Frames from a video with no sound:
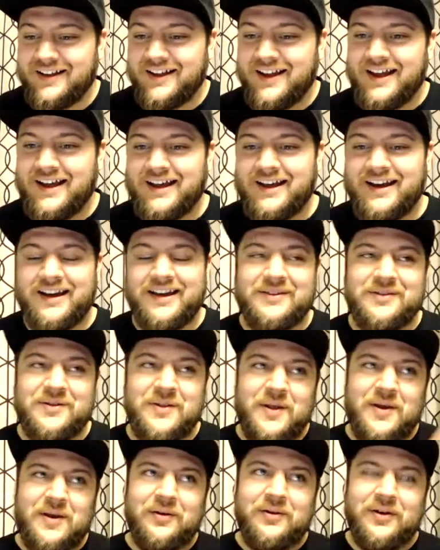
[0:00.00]

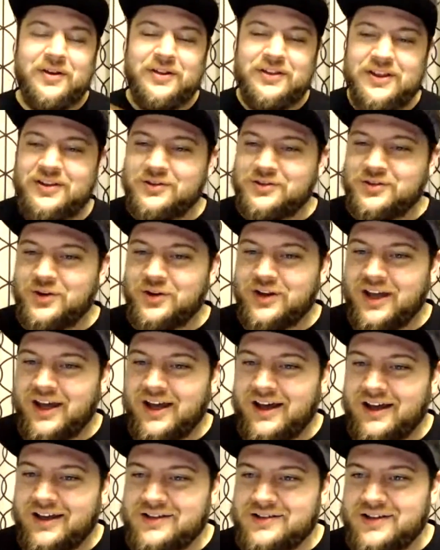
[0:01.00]
The other two
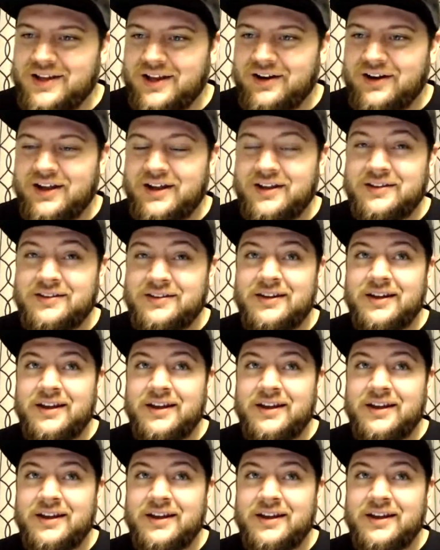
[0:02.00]
guys, they're in